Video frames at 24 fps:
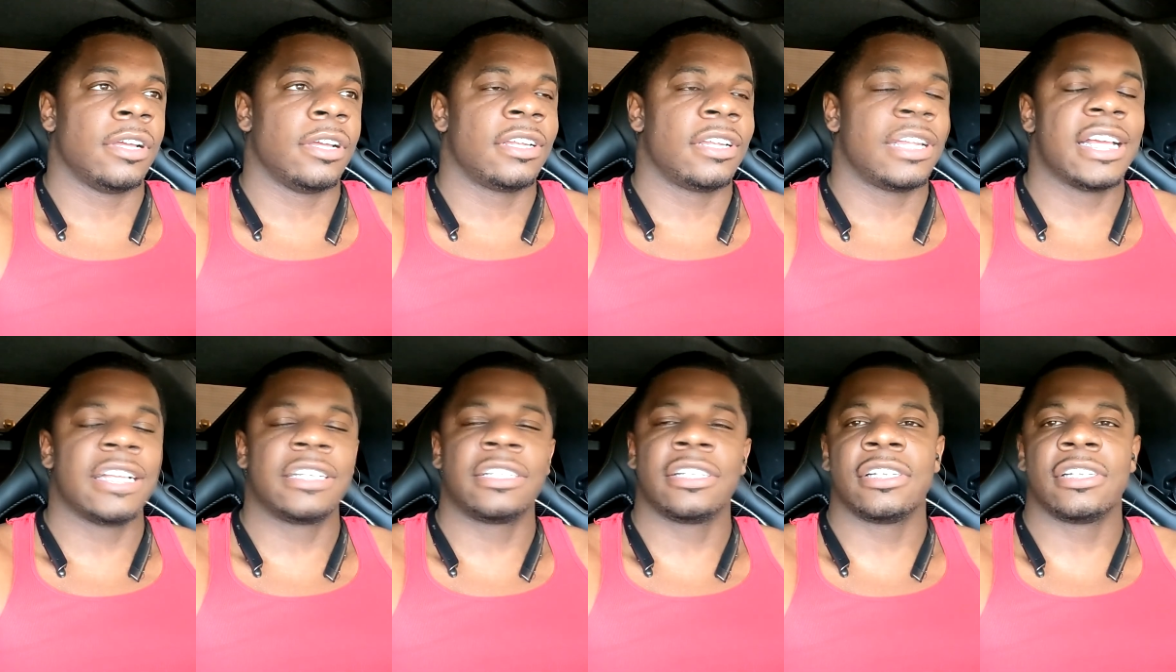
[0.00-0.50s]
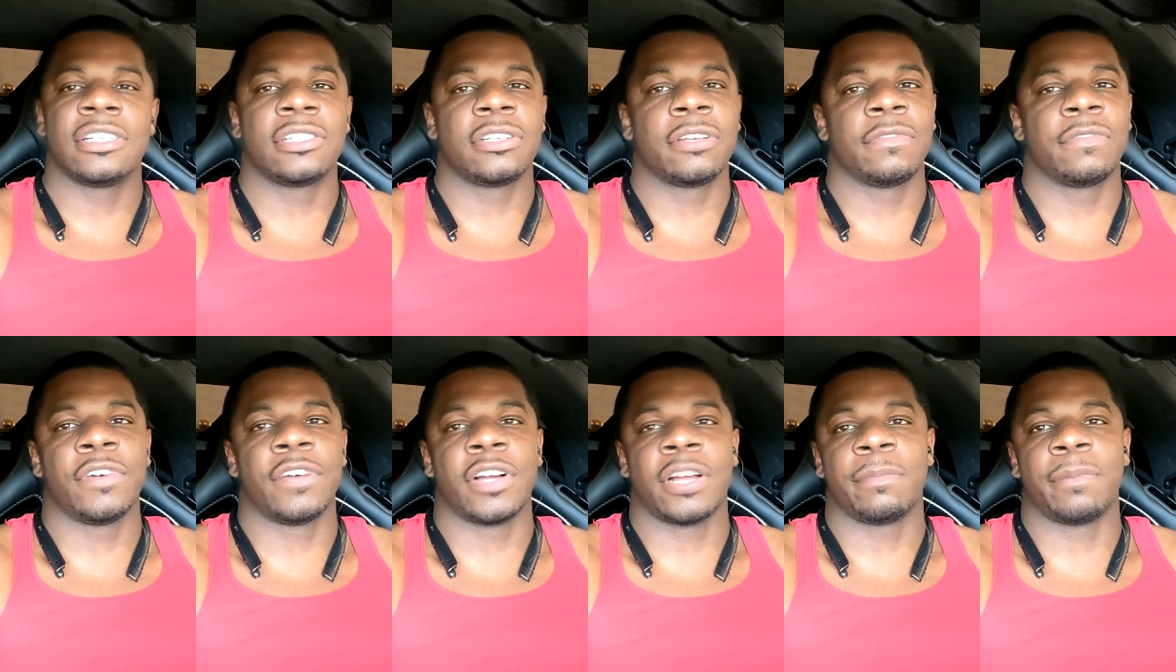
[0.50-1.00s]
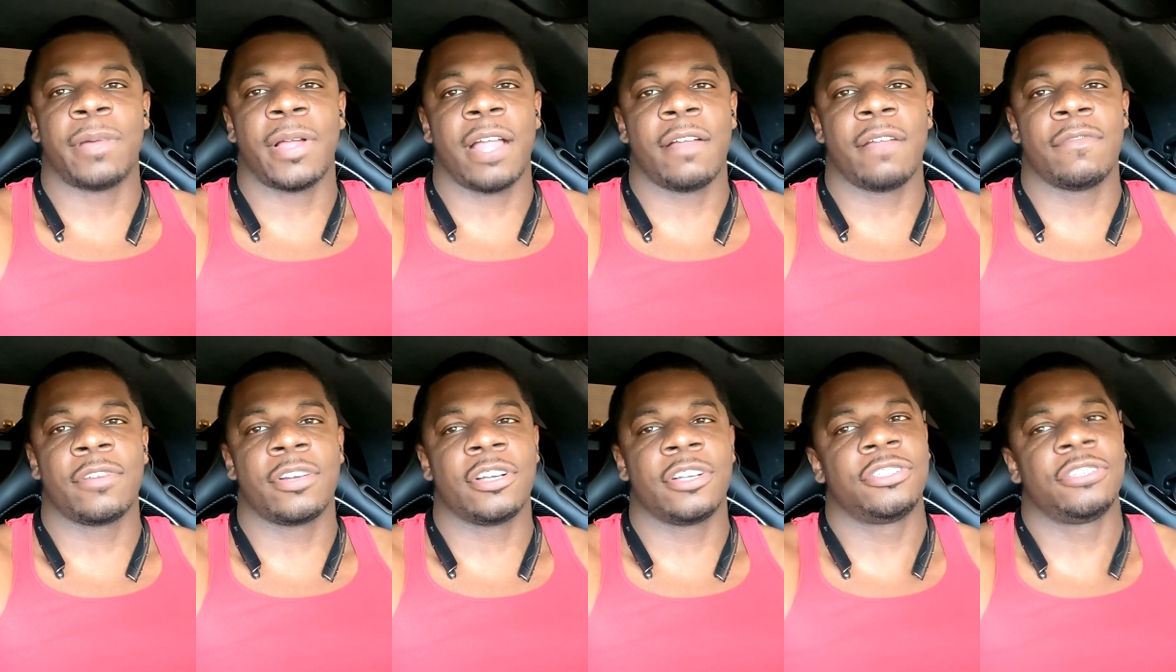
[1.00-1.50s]
That shit is so fucking
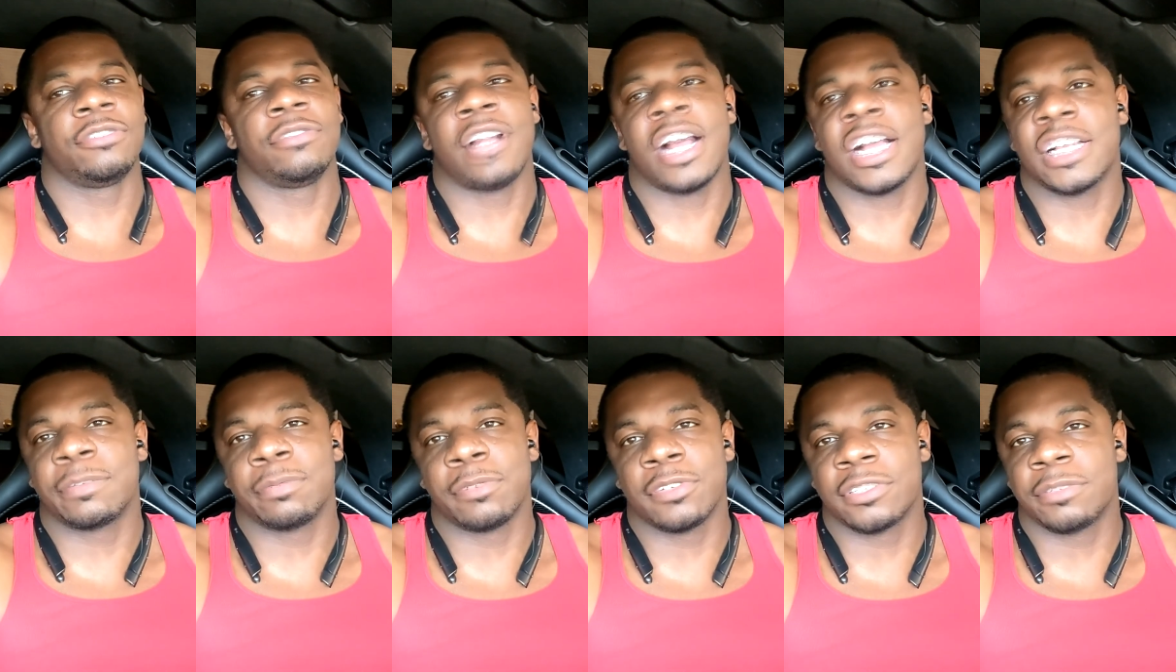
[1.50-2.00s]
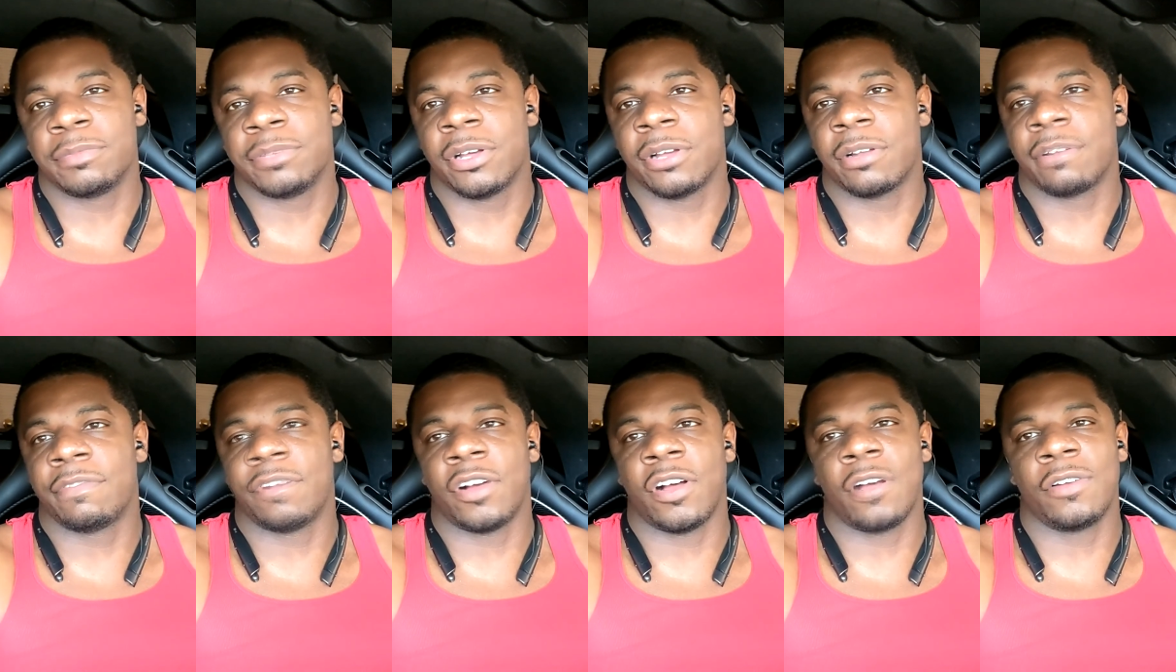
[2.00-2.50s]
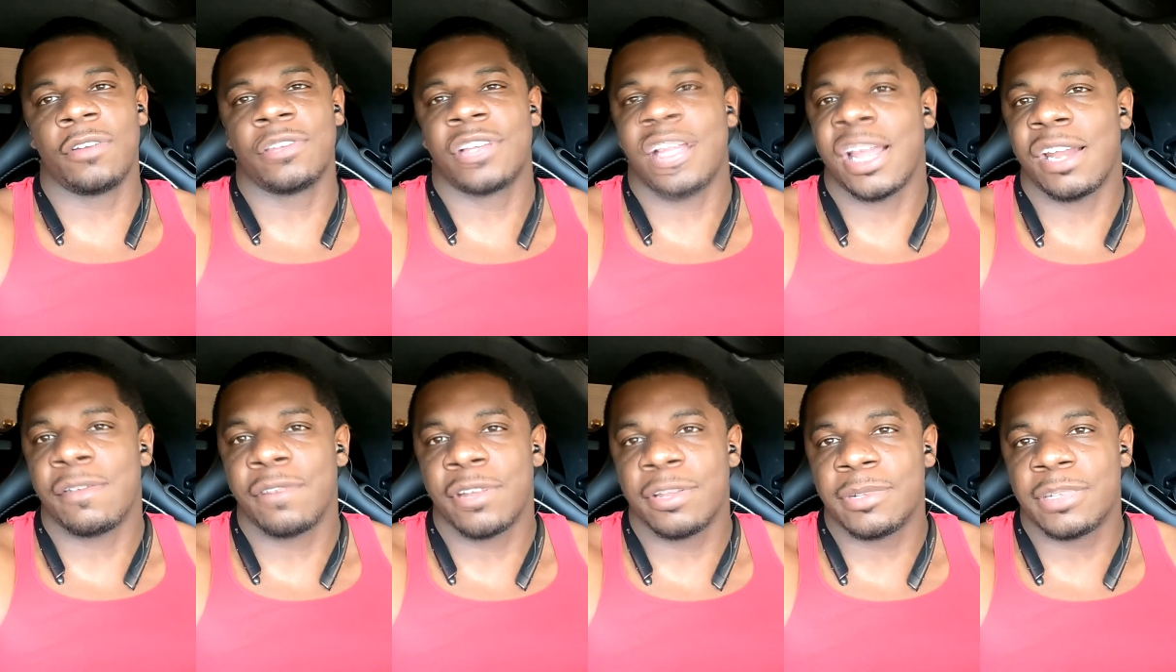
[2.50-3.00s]
painful because you're not supposed to be on the phone. You
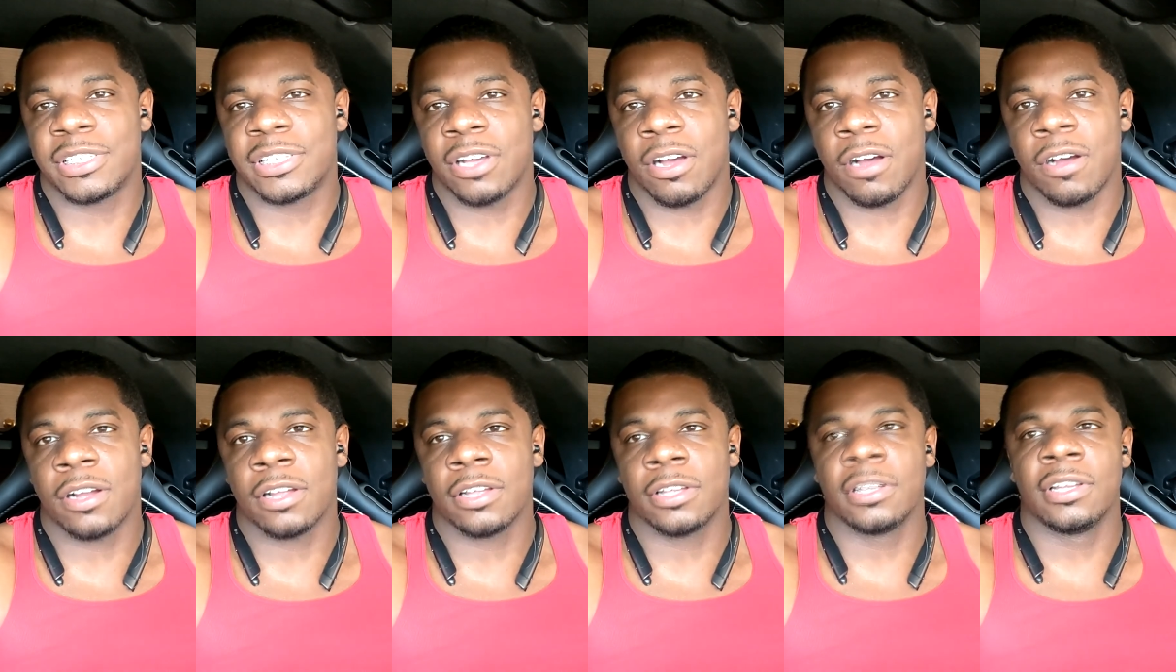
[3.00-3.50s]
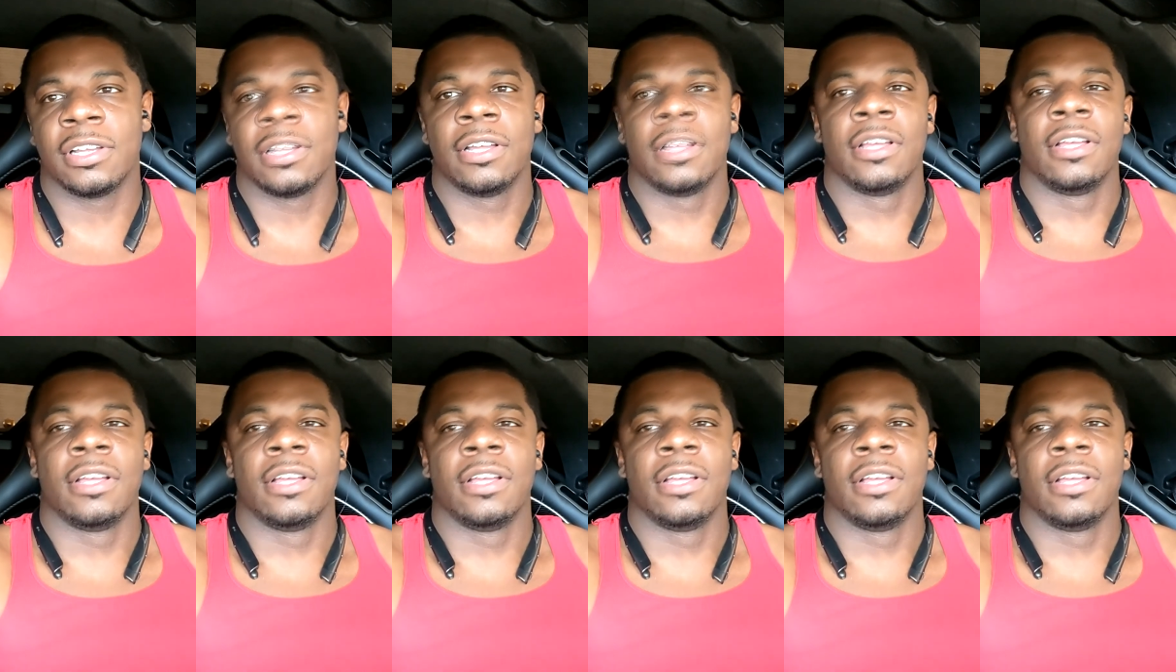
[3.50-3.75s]
can't really be talking,